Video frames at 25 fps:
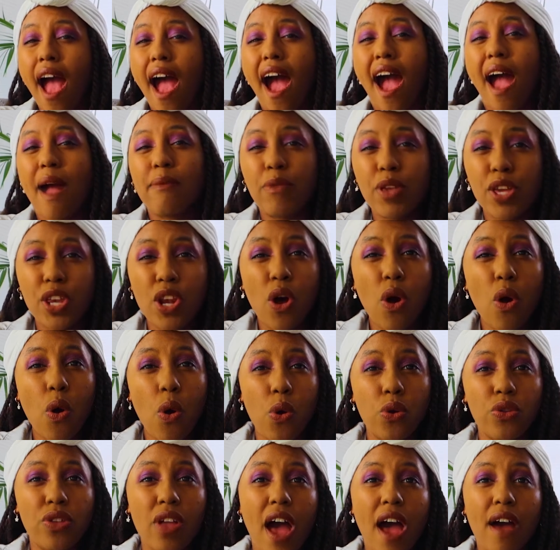I'm gonna
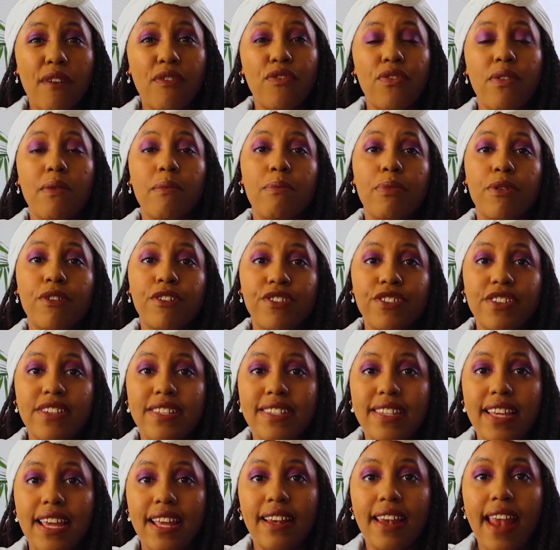hold off from
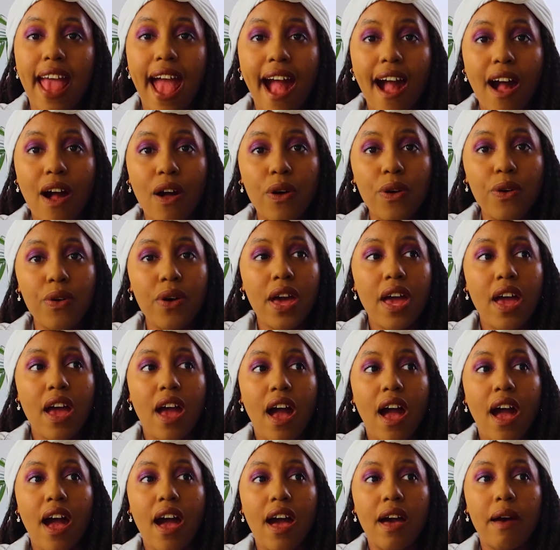purchasing now.
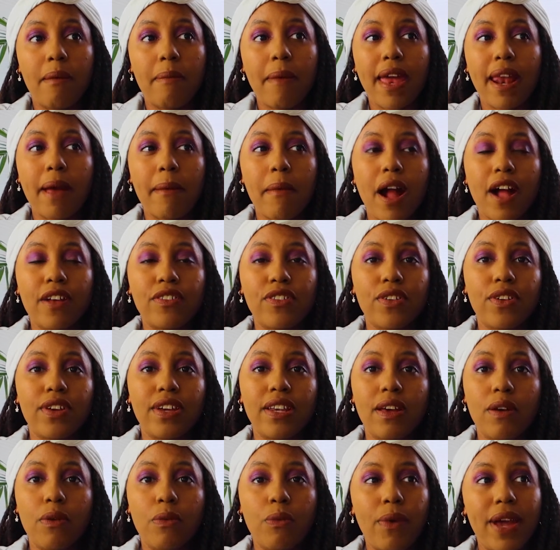And I'm also
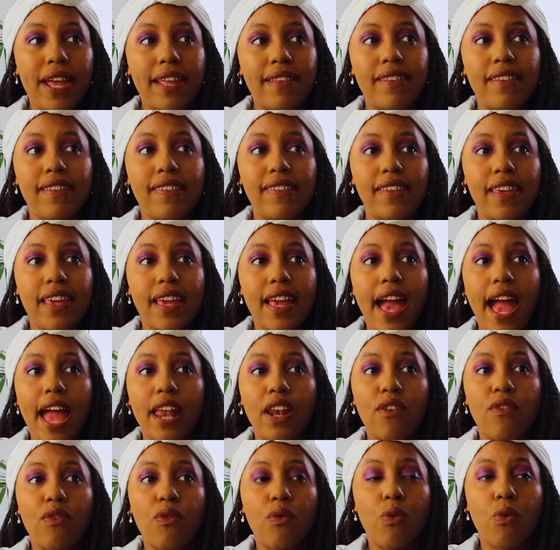gonna wait to see
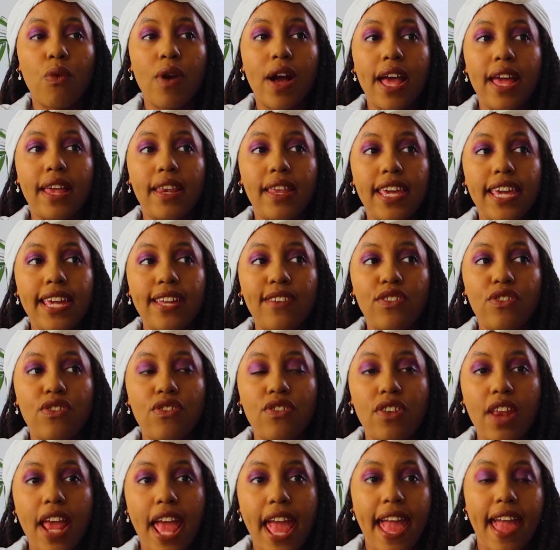kind of what each
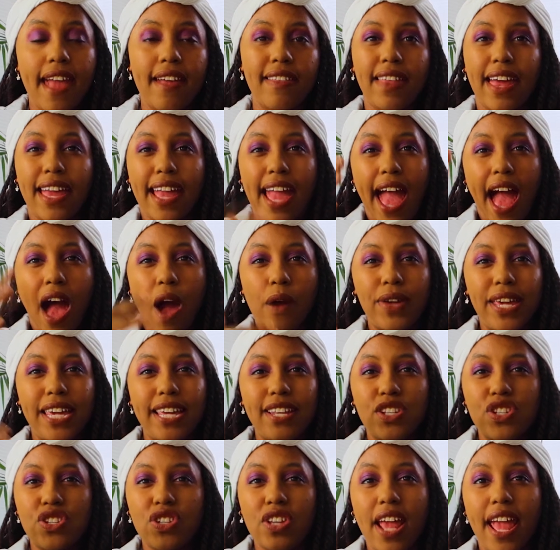day, like how
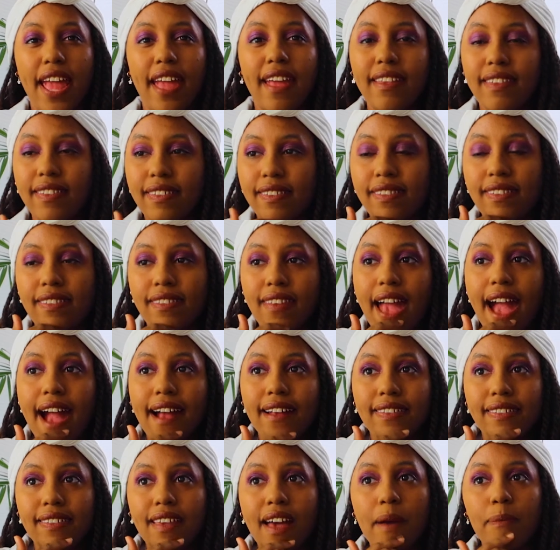each day
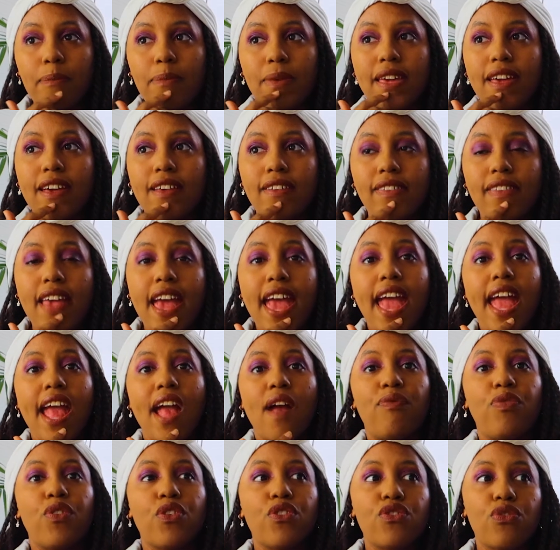stacks up, because
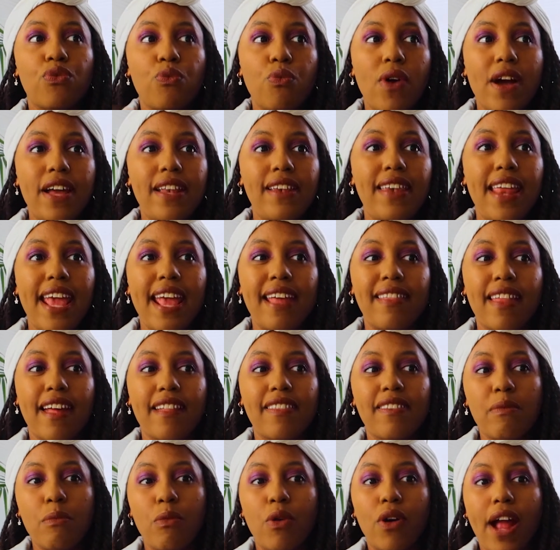if there's one day
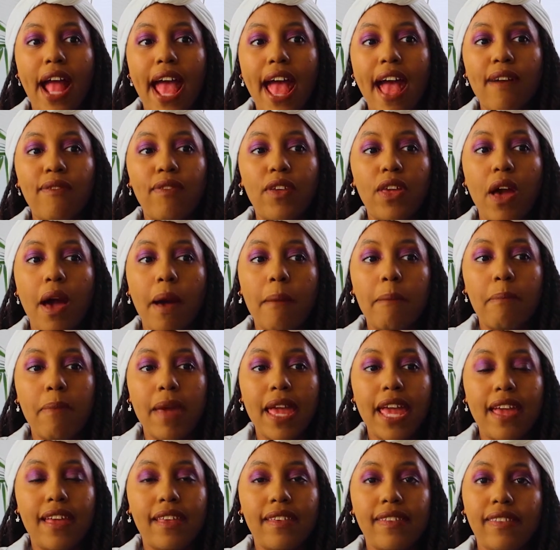that's more heavy on
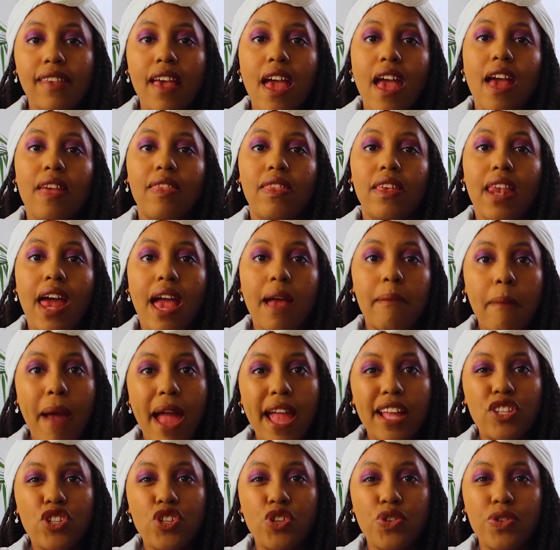bass, then I
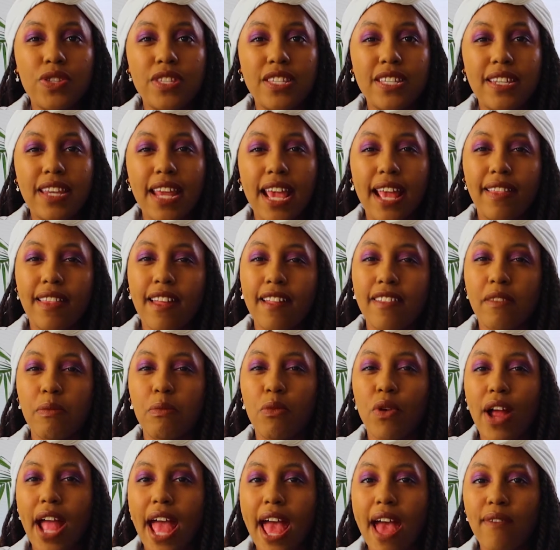might choose the day that's
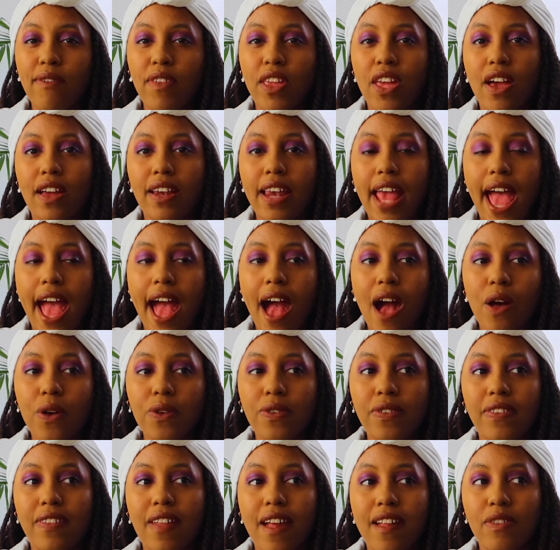more heavy on
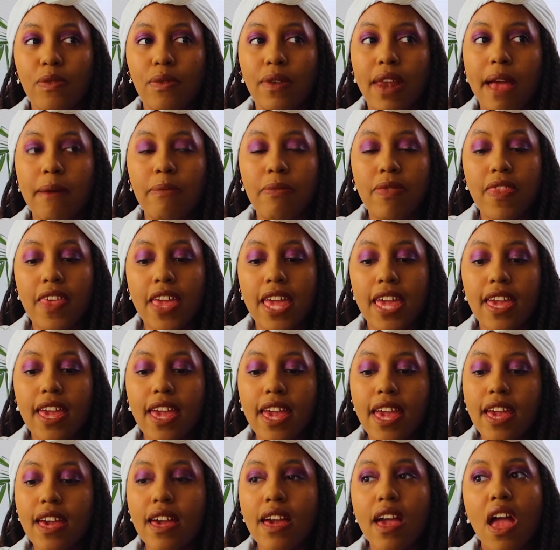house. That's what I'm
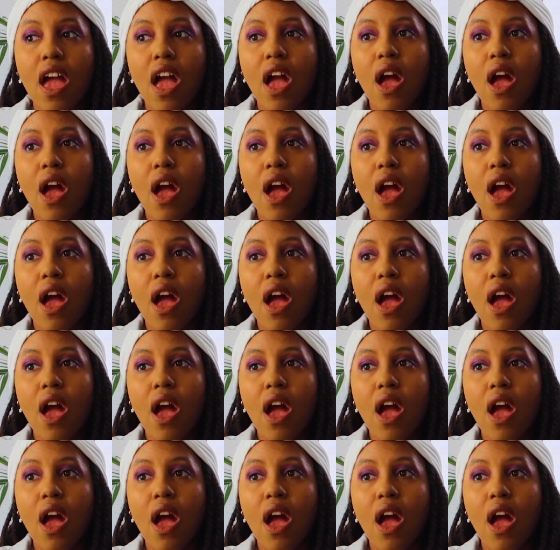thinking.